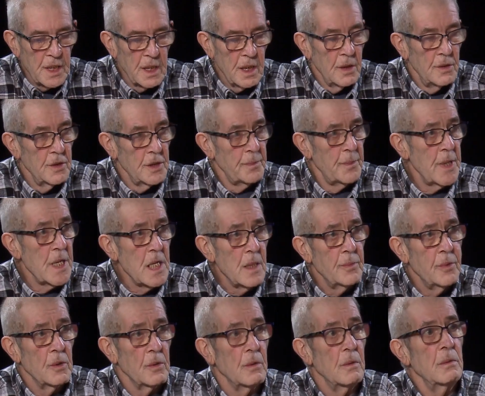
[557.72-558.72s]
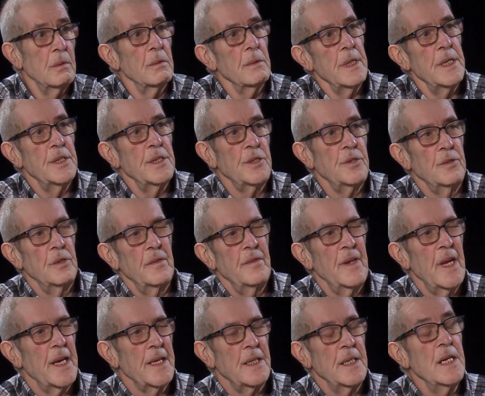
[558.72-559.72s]
those people is sort of
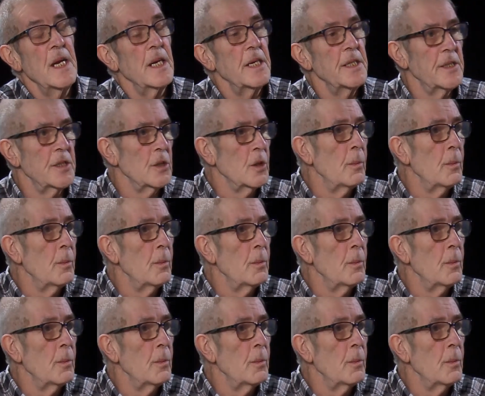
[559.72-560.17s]
like a nice little